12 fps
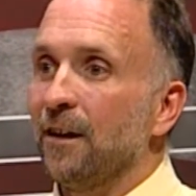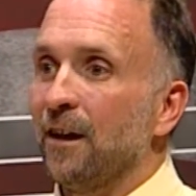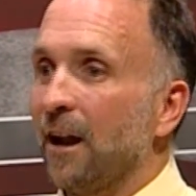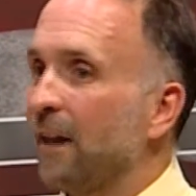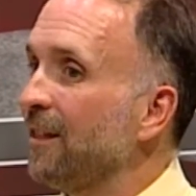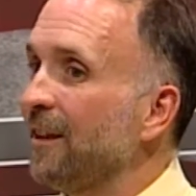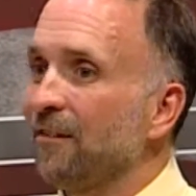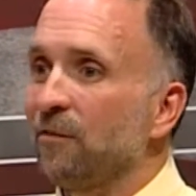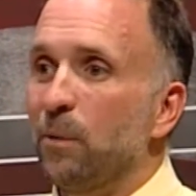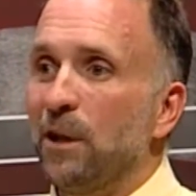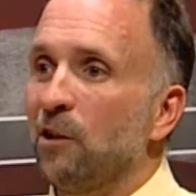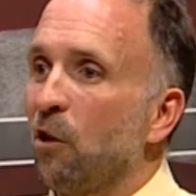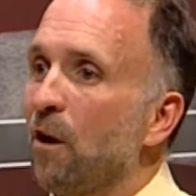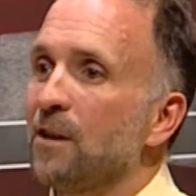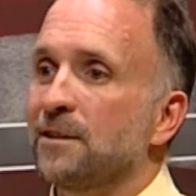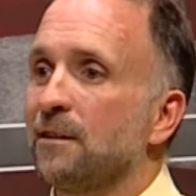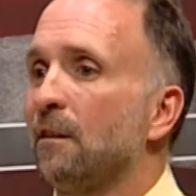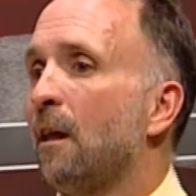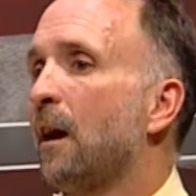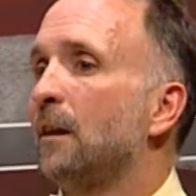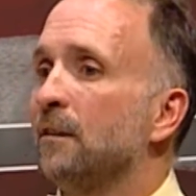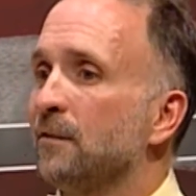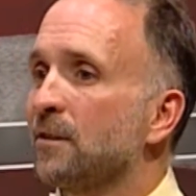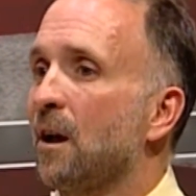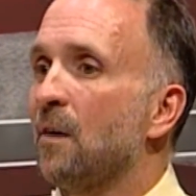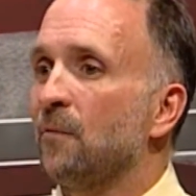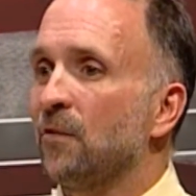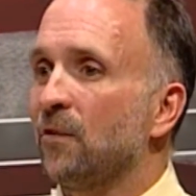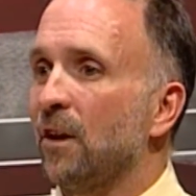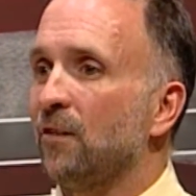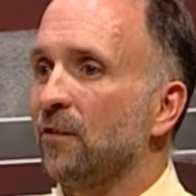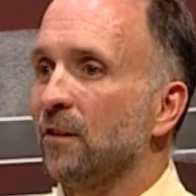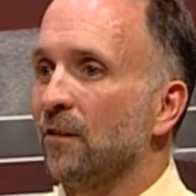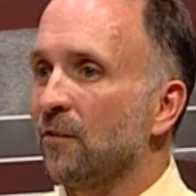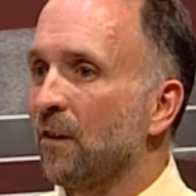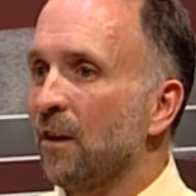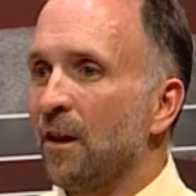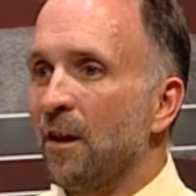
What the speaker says: And I think it's being lost a lot in this conversation is